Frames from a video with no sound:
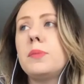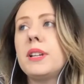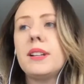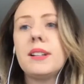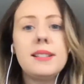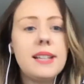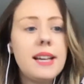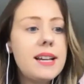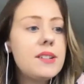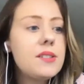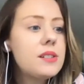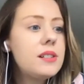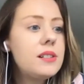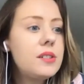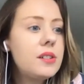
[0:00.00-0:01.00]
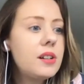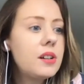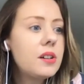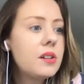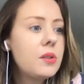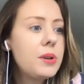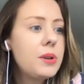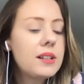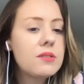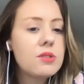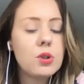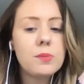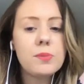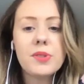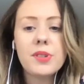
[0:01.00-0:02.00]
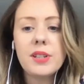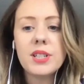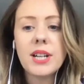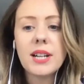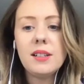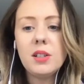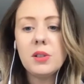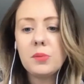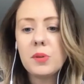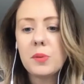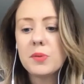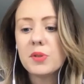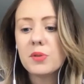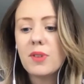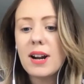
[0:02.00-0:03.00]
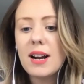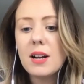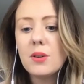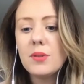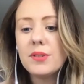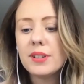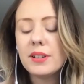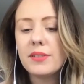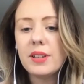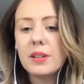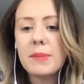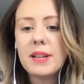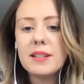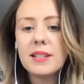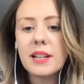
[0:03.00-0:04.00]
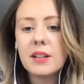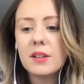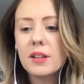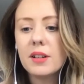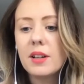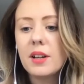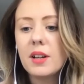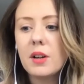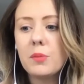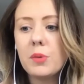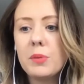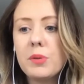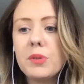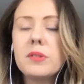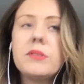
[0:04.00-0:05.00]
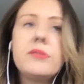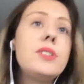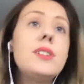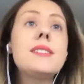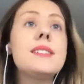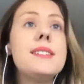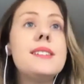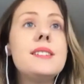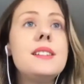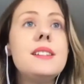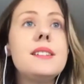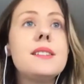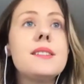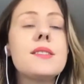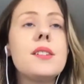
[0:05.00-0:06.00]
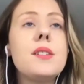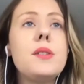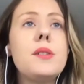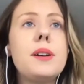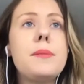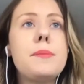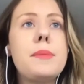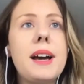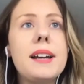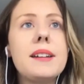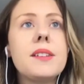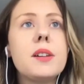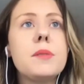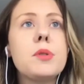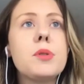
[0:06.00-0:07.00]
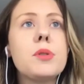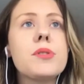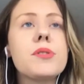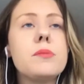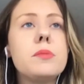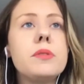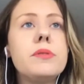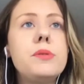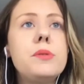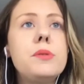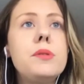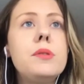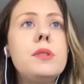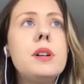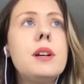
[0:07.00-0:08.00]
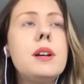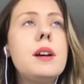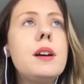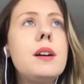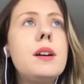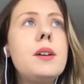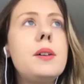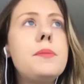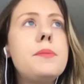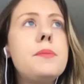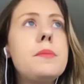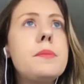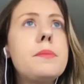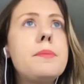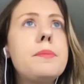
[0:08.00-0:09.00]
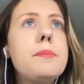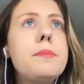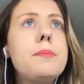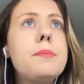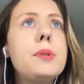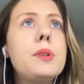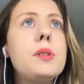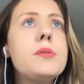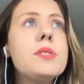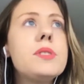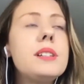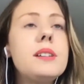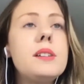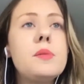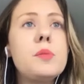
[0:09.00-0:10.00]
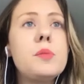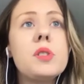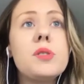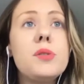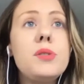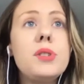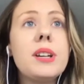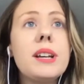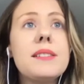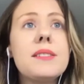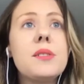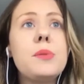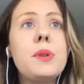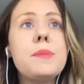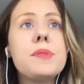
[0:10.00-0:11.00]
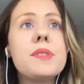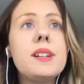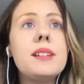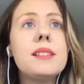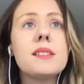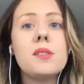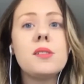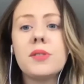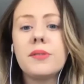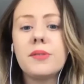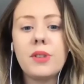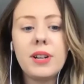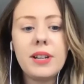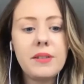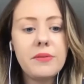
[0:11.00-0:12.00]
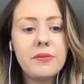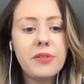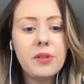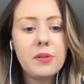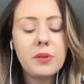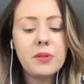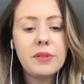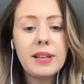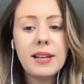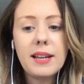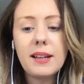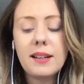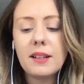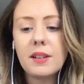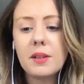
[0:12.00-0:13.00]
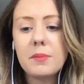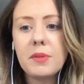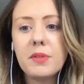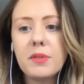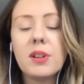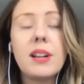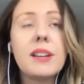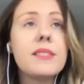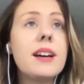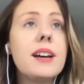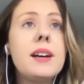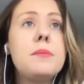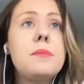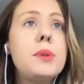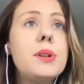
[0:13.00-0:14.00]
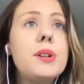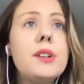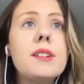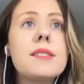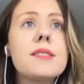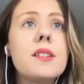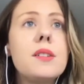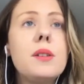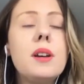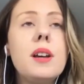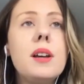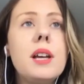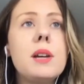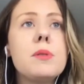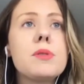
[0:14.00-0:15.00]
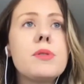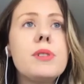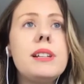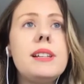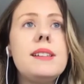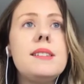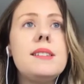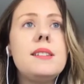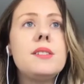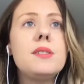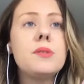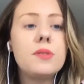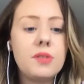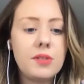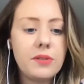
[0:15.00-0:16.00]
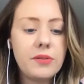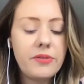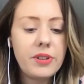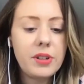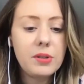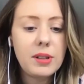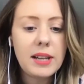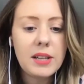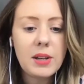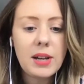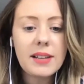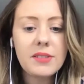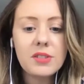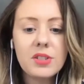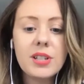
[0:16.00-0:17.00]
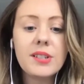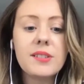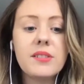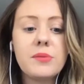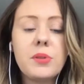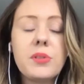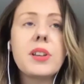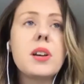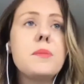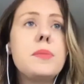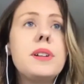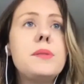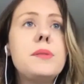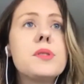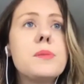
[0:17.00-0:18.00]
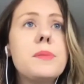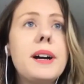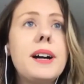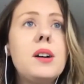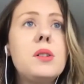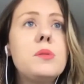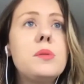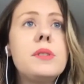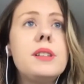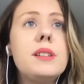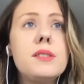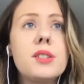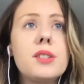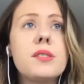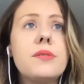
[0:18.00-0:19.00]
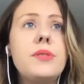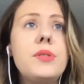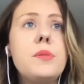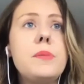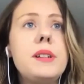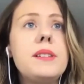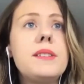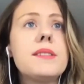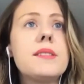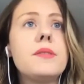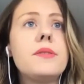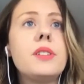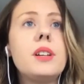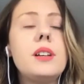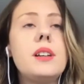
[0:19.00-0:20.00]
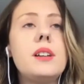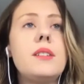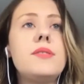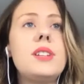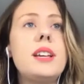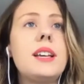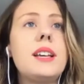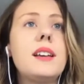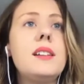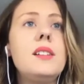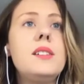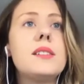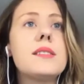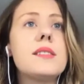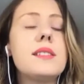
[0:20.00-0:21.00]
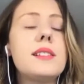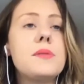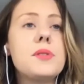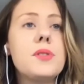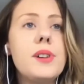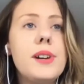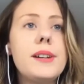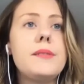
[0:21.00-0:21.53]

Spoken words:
day, just did a quick job search, had a look what was around, and I think Maytech were one of the first listings. So I hadn't come across them before. But obviously, as soon as you get to the website, there's lots of great info on there. You've got like the handbook. So it was really easy to feel like you had the gist of what the company was about within just a few minutes of taking a look. So that was great.